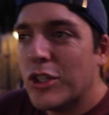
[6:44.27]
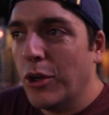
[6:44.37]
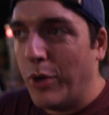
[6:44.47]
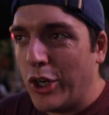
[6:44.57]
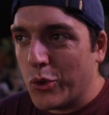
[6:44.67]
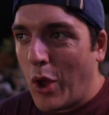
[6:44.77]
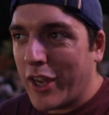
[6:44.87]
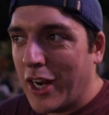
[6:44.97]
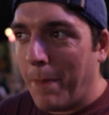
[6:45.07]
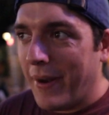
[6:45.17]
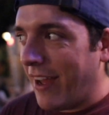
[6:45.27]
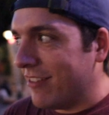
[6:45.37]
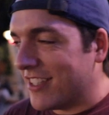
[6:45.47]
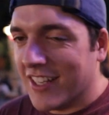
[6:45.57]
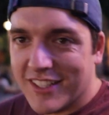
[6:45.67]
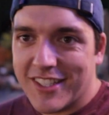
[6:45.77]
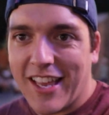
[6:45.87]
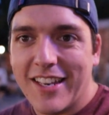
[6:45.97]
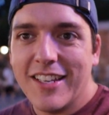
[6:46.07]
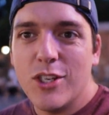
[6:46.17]
So we're just walking up and down
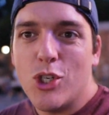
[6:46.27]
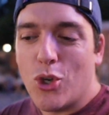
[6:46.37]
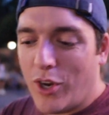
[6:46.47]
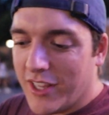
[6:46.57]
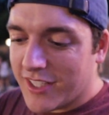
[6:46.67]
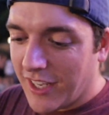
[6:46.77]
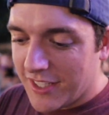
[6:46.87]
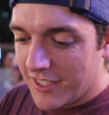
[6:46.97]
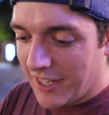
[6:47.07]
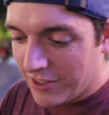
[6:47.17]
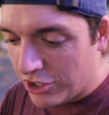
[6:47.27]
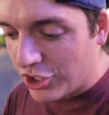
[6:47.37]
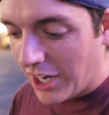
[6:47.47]
Sunset, enjoying the sights and sounds.